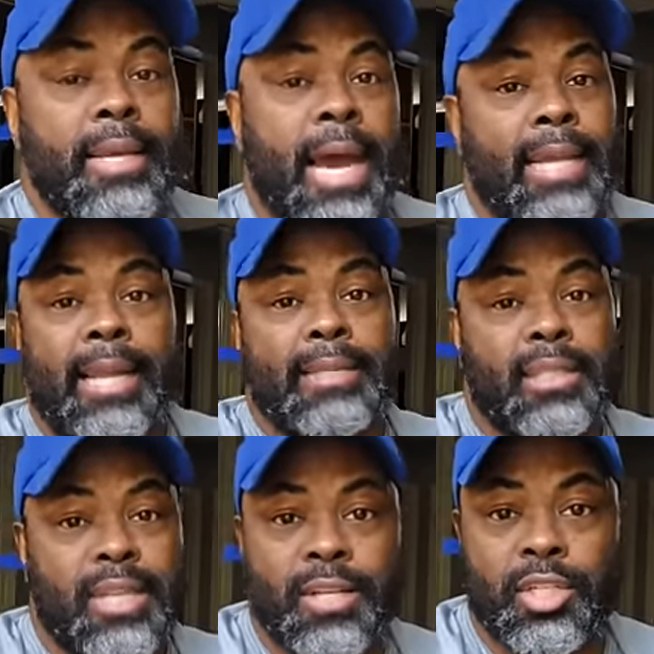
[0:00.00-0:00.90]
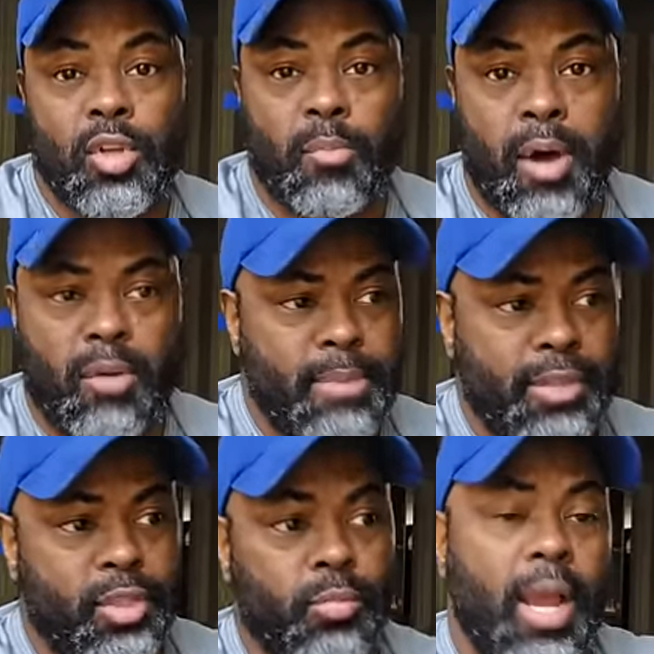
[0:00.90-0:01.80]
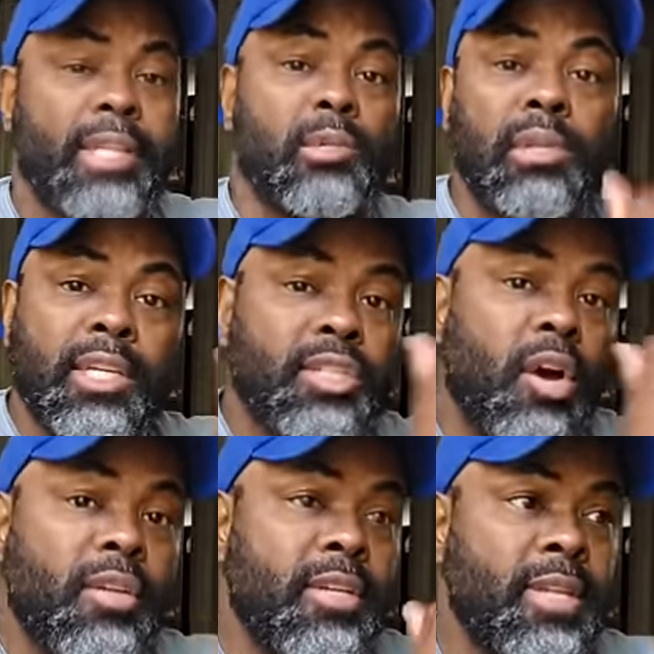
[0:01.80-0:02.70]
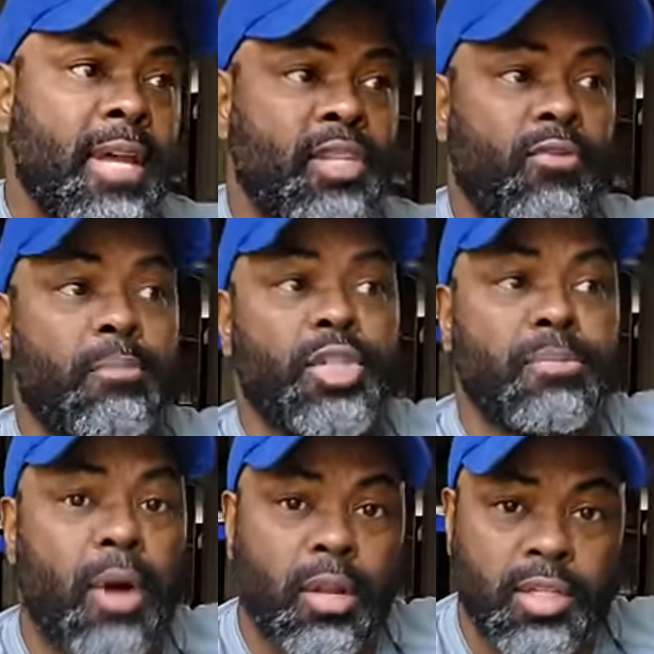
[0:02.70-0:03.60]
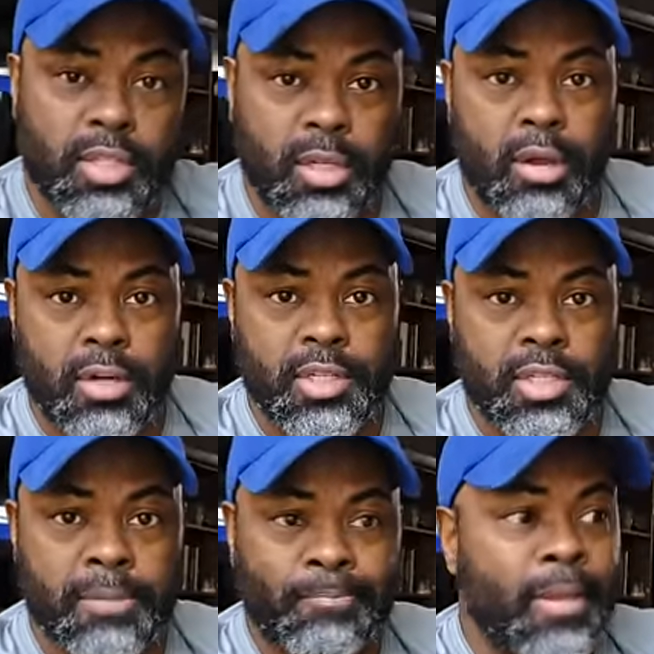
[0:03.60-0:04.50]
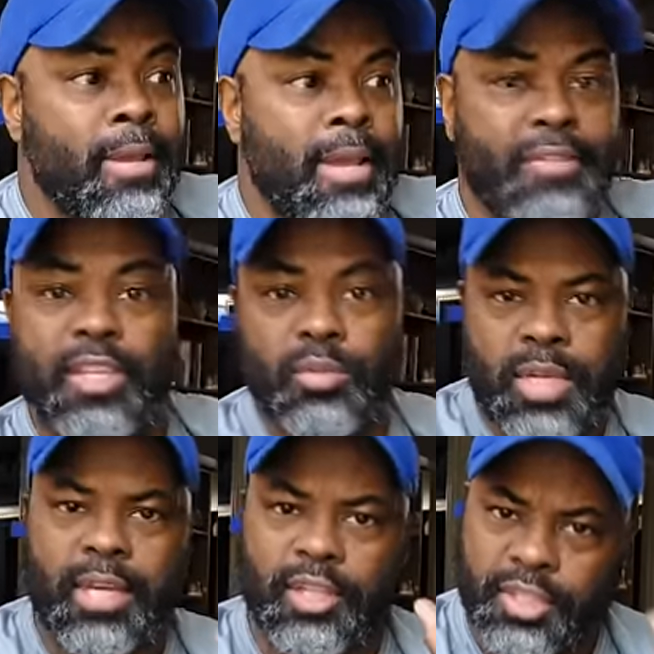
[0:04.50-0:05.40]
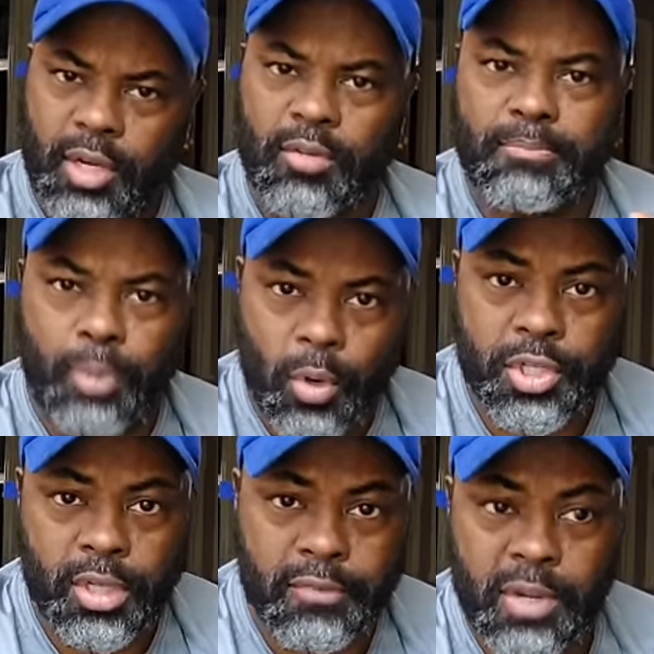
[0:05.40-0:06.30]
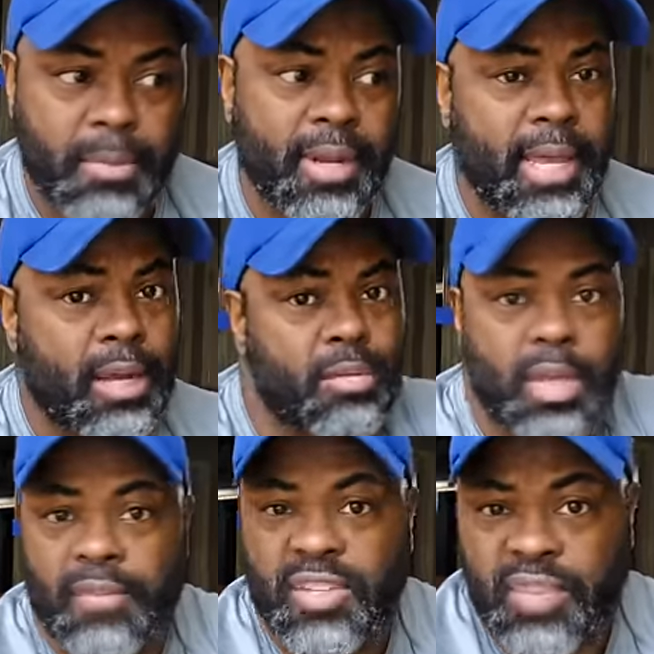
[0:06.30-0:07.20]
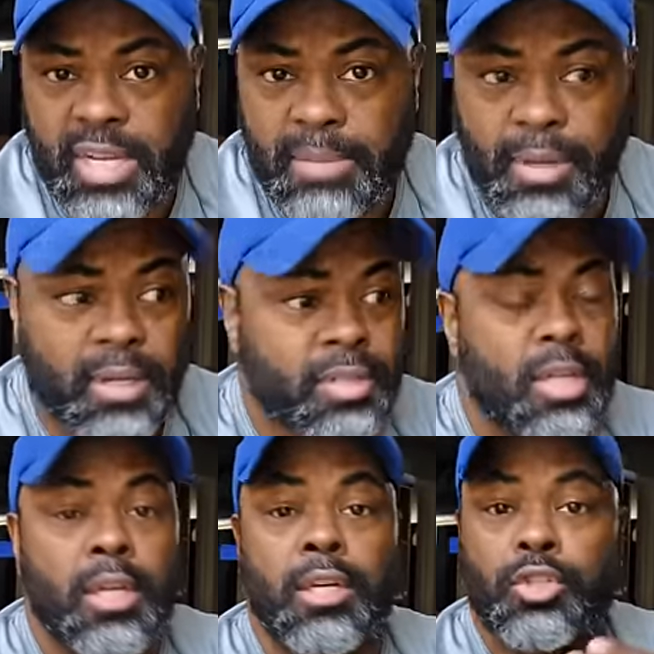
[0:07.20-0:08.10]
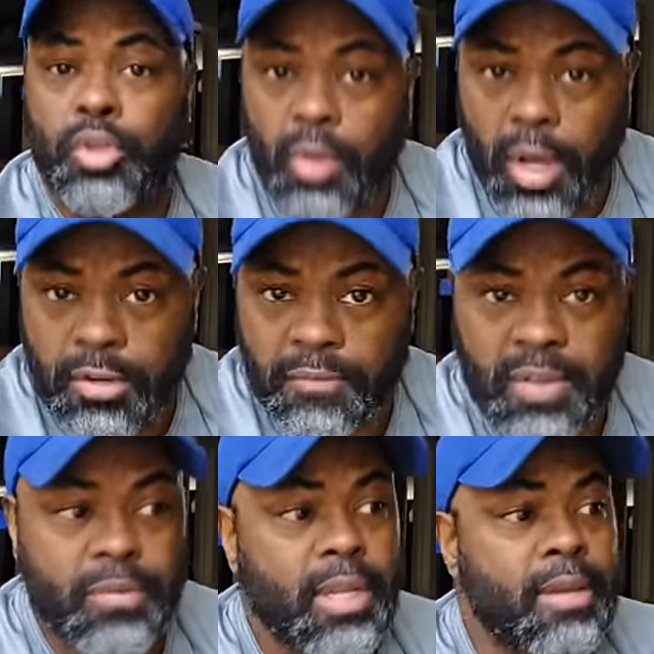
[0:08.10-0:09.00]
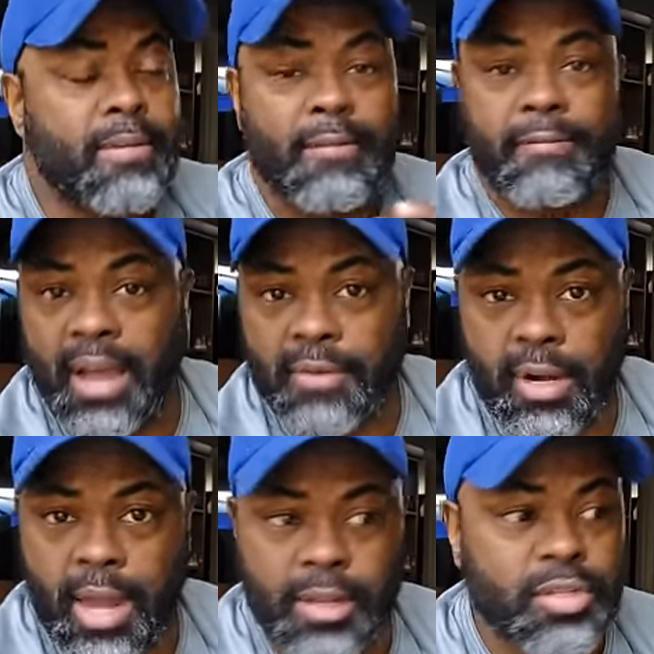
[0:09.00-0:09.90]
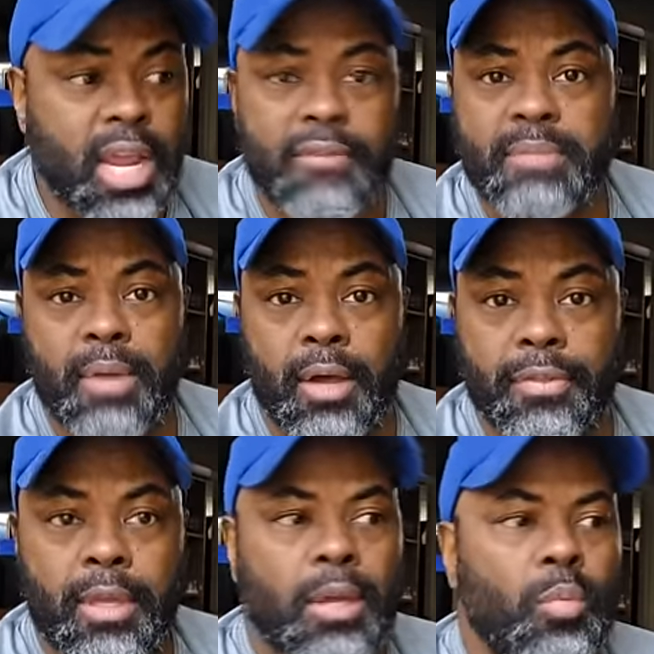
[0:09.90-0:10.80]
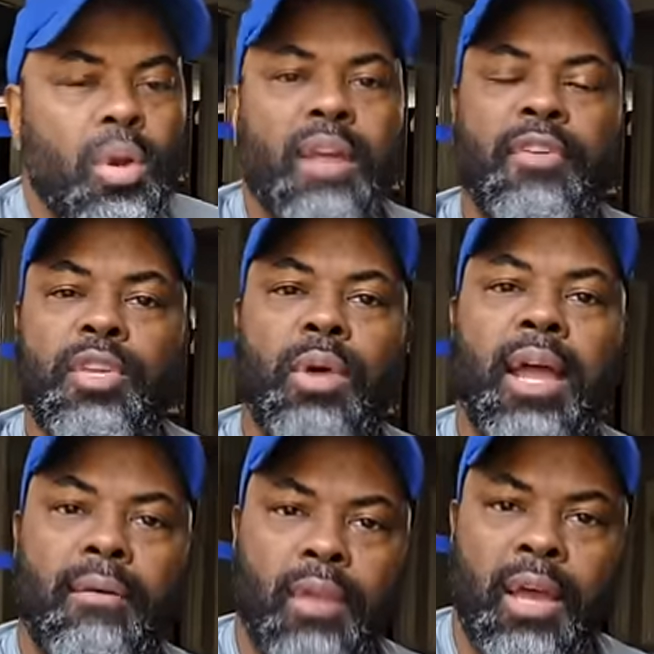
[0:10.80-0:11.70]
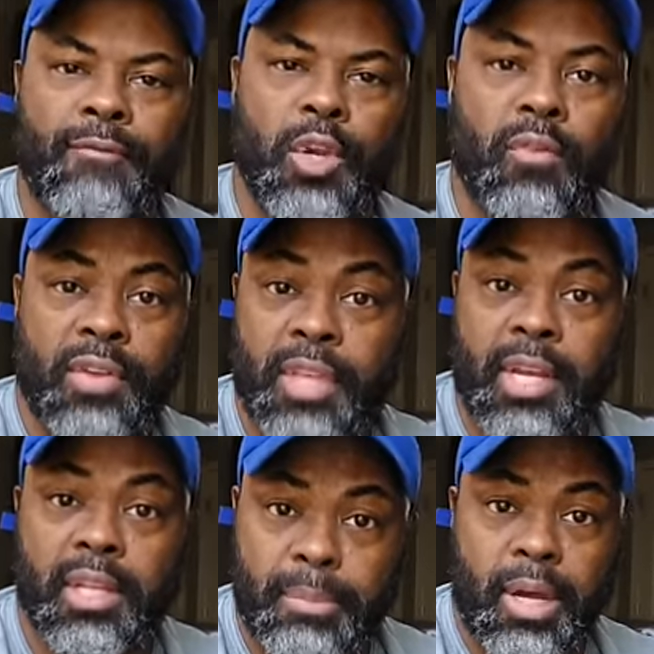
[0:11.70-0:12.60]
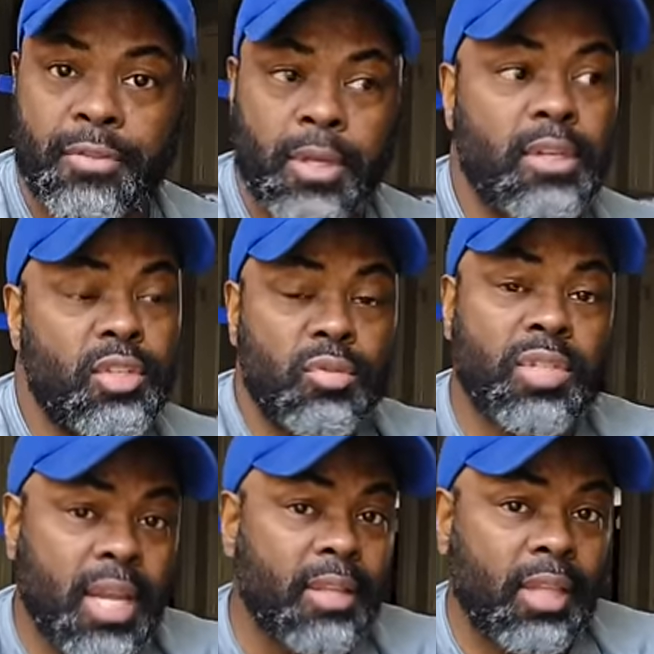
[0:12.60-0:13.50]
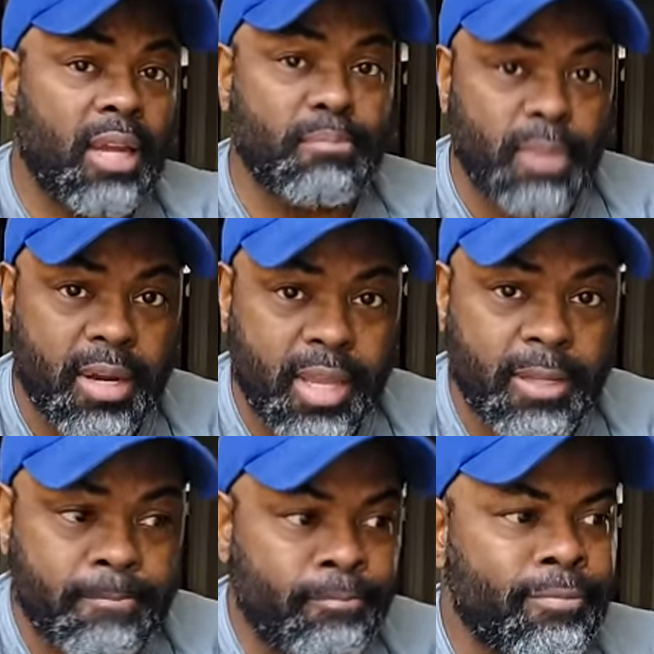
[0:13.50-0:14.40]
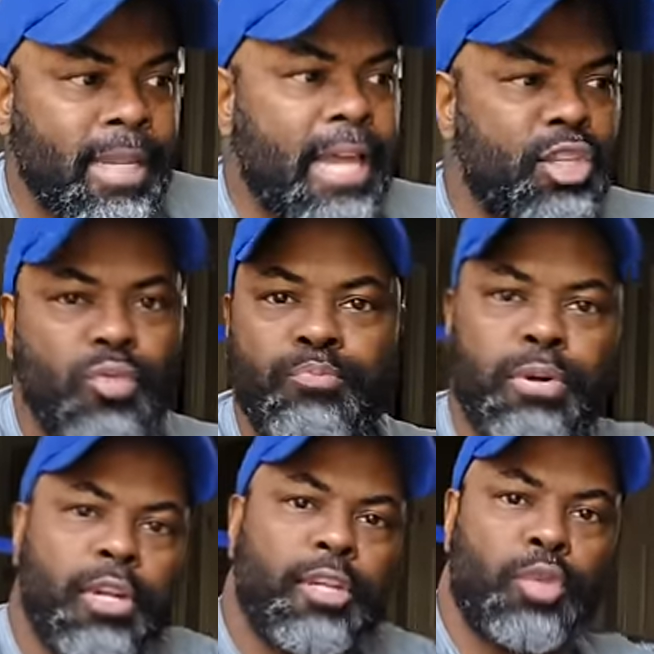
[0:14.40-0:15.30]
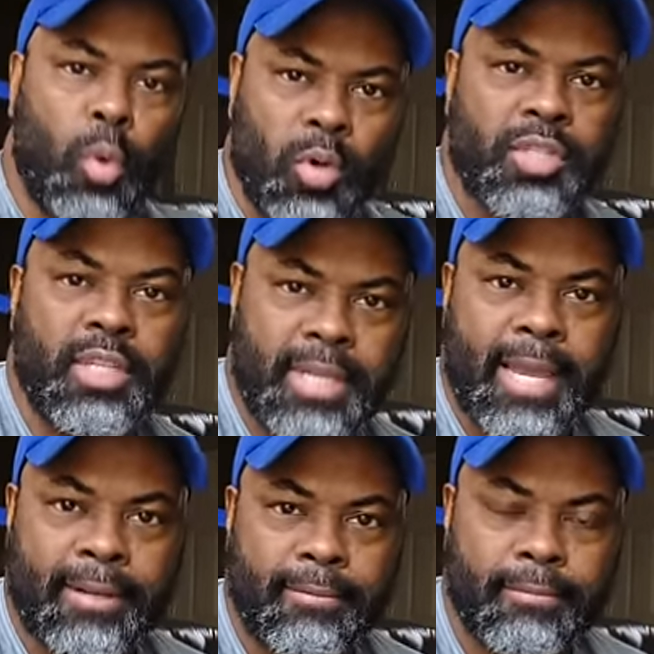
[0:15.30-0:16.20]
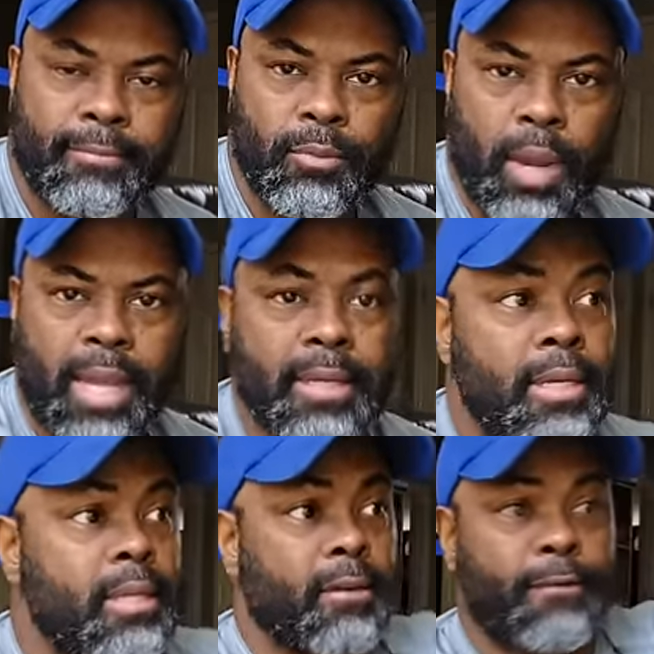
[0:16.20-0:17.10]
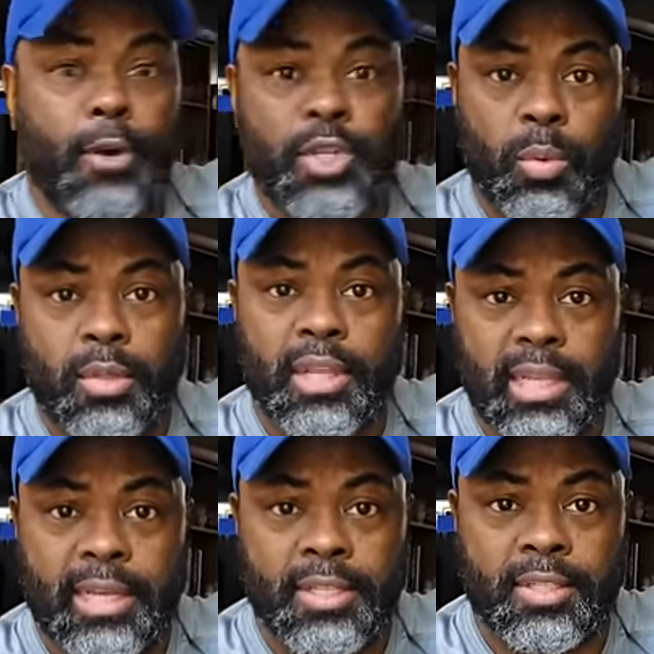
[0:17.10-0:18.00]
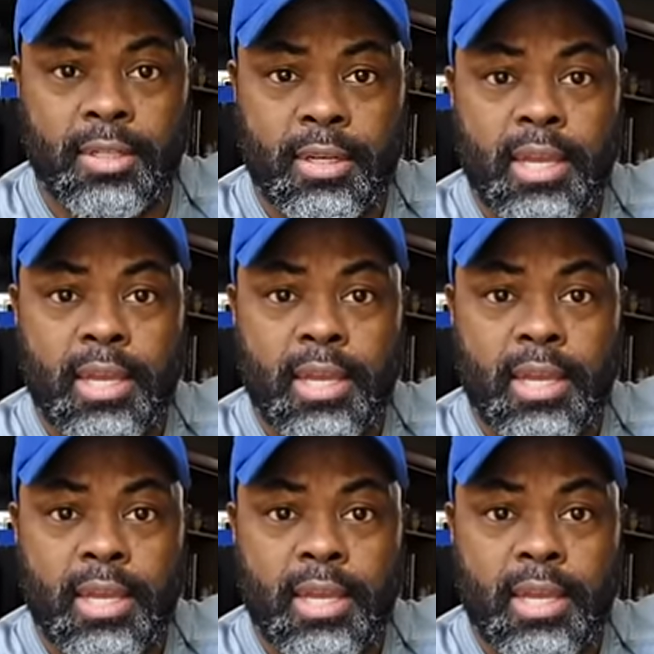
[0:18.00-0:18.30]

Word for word: I like the debt snowball method, right? You list all your debts from smallest to largest, and then you take a certain portion of your money. I don't care if it's 50 bucks, $250, $500 every month. Whatever you have left over at the end of the month, you take that money and you put it towards the debt, right? The first one on the list.